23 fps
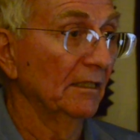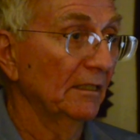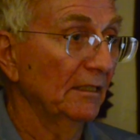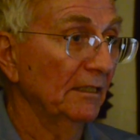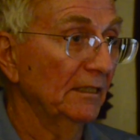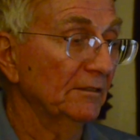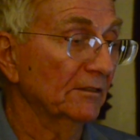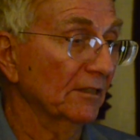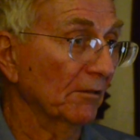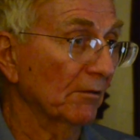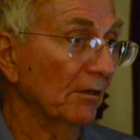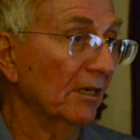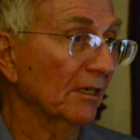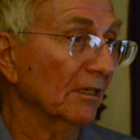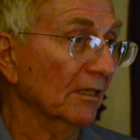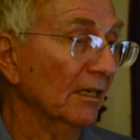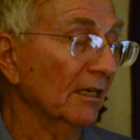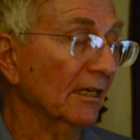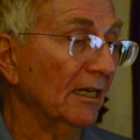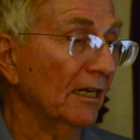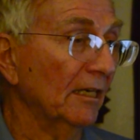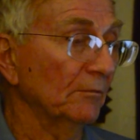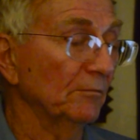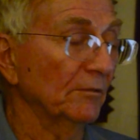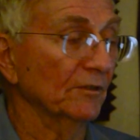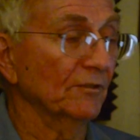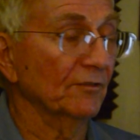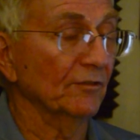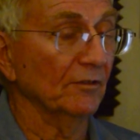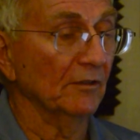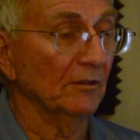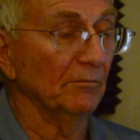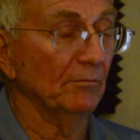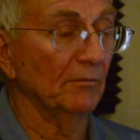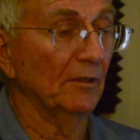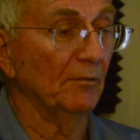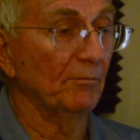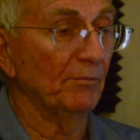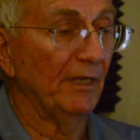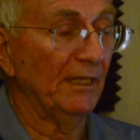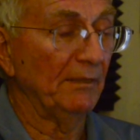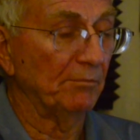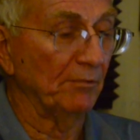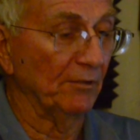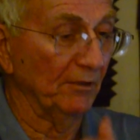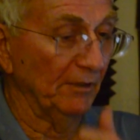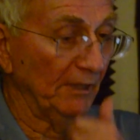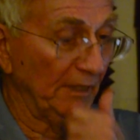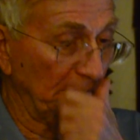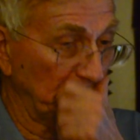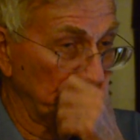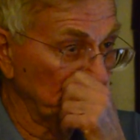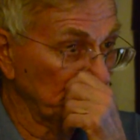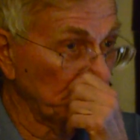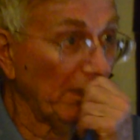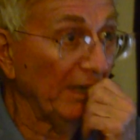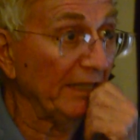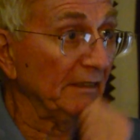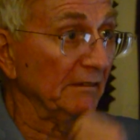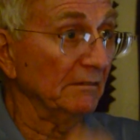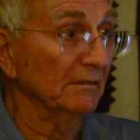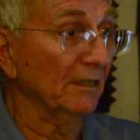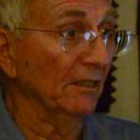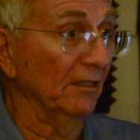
He's a columnist for a paper. And he was right,